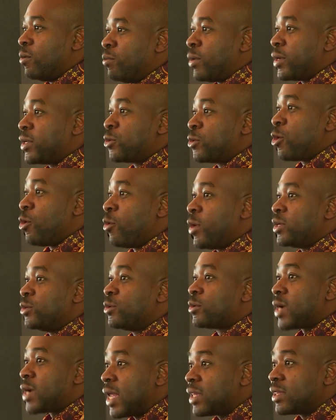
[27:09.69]
But you know, when
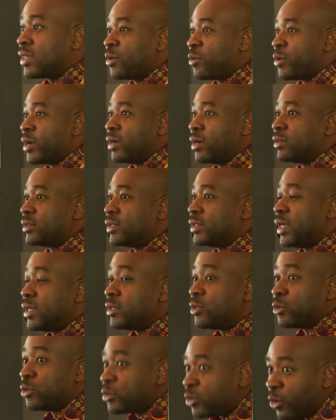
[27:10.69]
you run the world
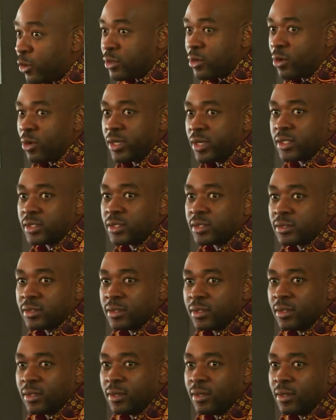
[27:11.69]
and you don't know it,
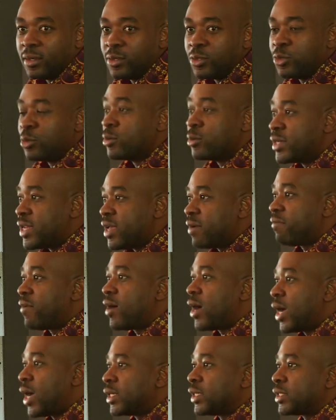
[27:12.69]
you will never
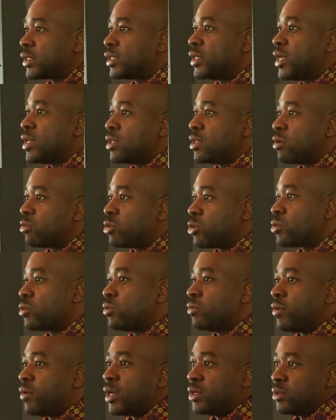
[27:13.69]
understand the true
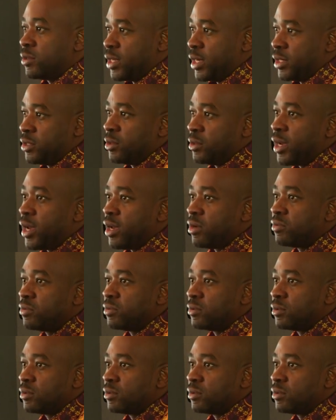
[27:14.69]
value that you have.